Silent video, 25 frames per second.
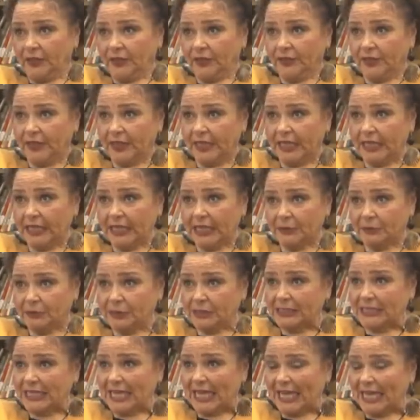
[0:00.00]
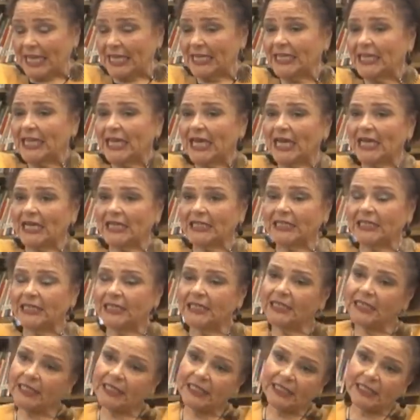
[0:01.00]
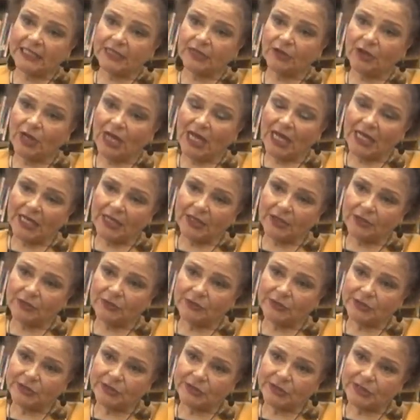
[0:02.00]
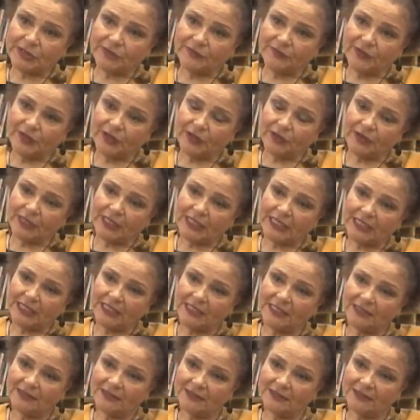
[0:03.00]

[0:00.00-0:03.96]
Then I went to Antioch in Ohio, which was I